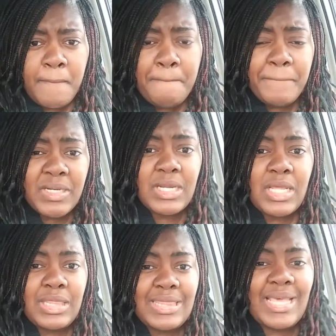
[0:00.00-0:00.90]
But
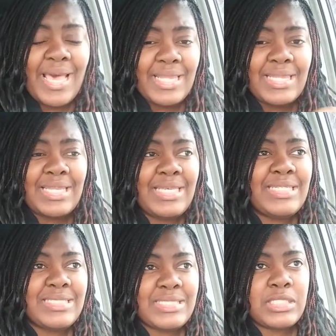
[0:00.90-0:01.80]
at
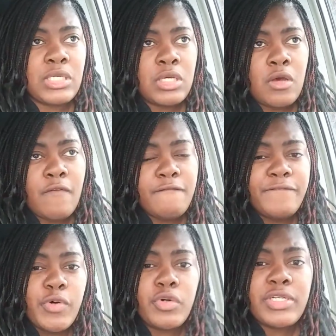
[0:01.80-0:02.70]
least
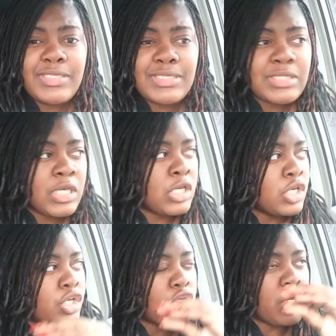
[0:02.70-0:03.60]
voice
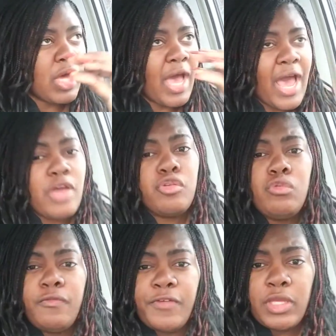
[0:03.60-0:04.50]
how
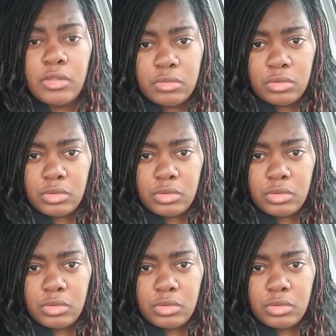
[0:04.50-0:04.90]
you feel.